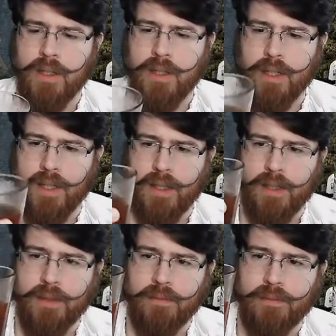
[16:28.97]

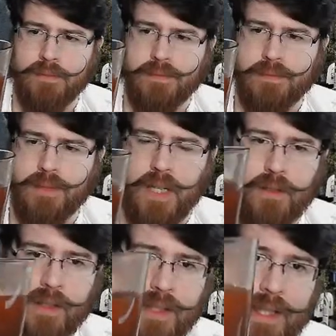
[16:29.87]
that. You
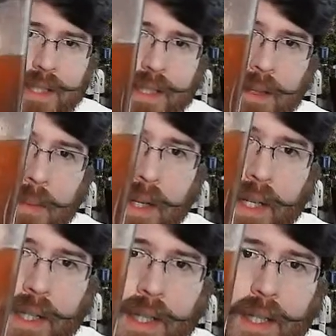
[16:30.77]
can see it
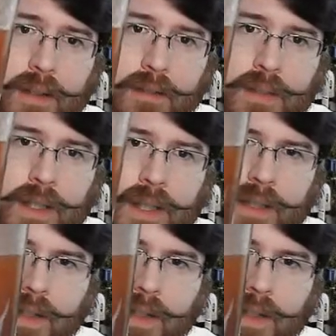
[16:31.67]
separating again. The